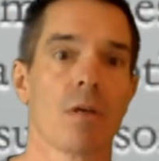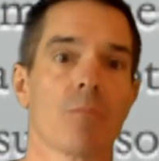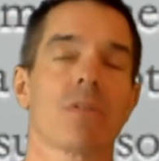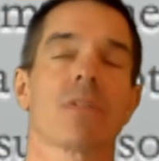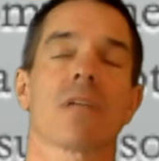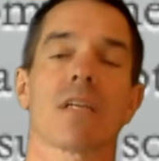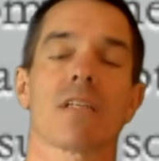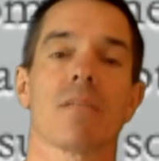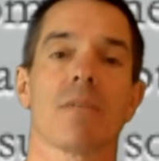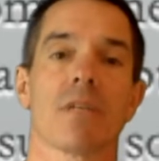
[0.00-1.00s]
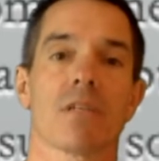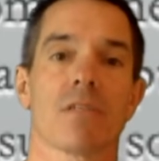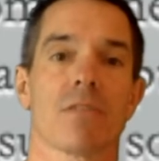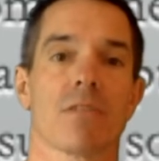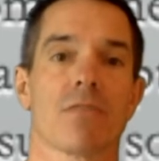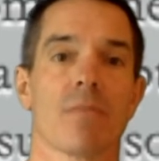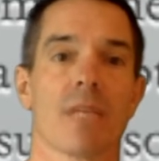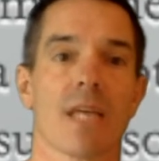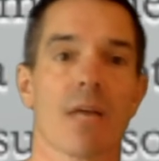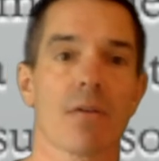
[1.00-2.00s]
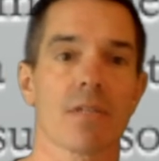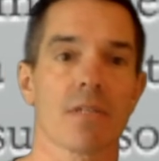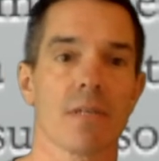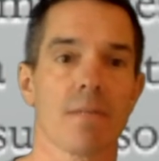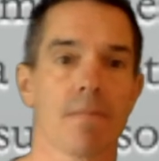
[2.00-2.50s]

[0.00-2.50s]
precisely because of its familiarity.